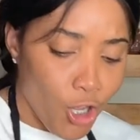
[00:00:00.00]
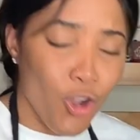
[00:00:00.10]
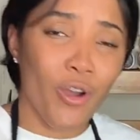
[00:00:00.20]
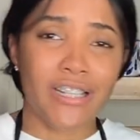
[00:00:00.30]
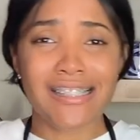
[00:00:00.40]

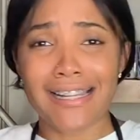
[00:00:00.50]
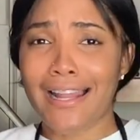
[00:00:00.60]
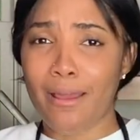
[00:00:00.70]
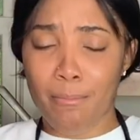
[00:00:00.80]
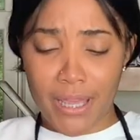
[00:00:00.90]
going to
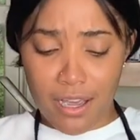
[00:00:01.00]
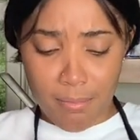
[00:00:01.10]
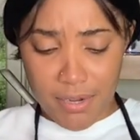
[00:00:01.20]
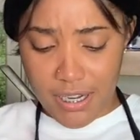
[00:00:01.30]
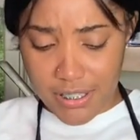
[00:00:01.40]
like Mega
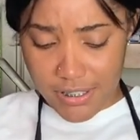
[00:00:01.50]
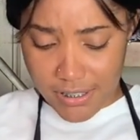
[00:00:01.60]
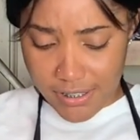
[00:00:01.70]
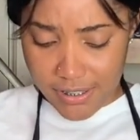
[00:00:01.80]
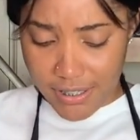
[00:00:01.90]
Mart
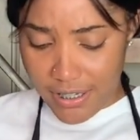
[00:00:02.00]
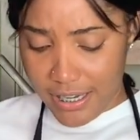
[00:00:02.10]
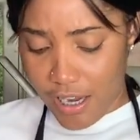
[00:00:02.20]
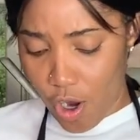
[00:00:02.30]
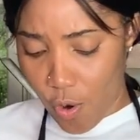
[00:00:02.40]

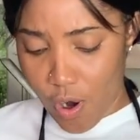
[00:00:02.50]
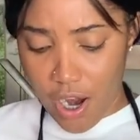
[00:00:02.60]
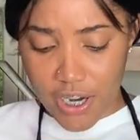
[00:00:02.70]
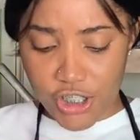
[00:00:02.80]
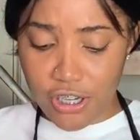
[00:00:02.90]

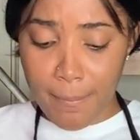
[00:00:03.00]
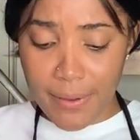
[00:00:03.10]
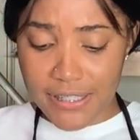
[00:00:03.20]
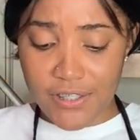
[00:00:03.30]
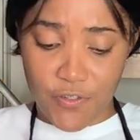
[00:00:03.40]
or
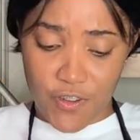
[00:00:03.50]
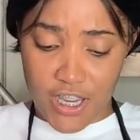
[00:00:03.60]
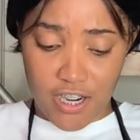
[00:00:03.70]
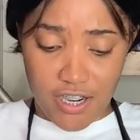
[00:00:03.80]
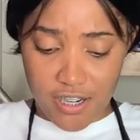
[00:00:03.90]
Shoppers
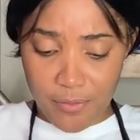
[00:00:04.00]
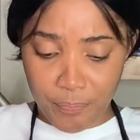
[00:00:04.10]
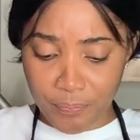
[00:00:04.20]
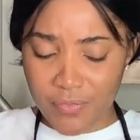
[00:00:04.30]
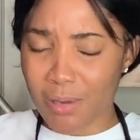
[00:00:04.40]
Fair.
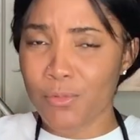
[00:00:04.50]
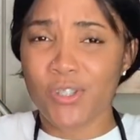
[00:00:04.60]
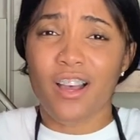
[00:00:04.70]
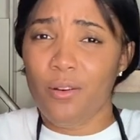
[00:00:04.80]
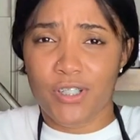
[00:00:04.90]
I
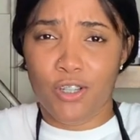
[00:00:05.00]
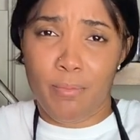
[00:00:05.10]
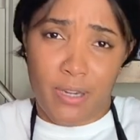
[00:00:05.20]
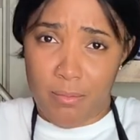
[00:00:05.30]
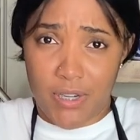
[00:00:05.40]
always go
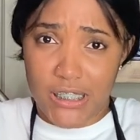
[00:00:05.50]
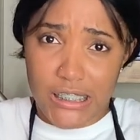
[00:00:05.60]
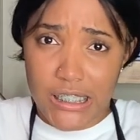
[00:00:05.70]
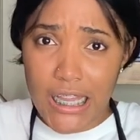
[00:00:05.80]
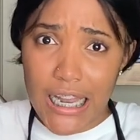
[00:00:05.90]
Mega Mart,
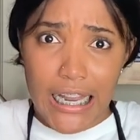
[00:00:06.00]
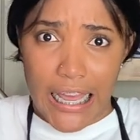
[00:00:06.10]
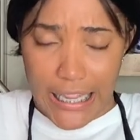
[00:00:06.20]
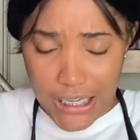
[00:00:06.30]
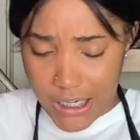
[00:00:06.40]

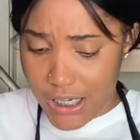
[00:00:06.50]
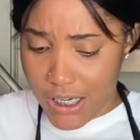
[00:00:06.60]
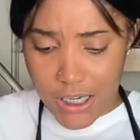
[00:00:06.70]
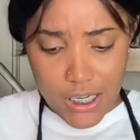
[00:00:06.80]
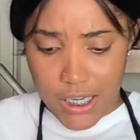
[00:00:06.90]
like
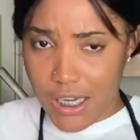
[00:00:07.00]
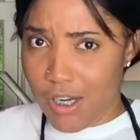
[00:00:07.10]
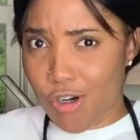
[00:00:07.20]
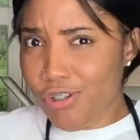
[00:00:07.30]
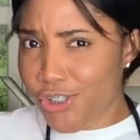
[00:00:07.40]

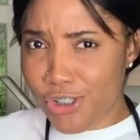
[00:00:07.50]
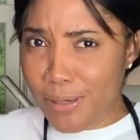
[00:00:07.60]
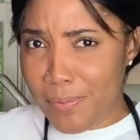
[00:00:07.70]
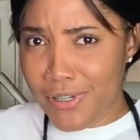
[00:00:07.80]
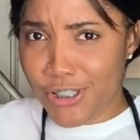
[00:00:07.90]
grocery
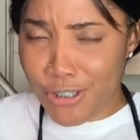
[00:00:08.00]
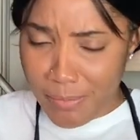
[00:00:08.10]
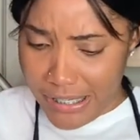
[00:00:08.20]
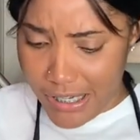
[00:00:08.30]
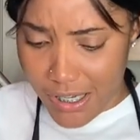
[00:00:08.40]
shopping in
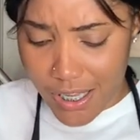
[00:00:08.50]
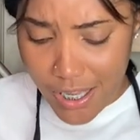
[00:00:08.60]
Jamaica.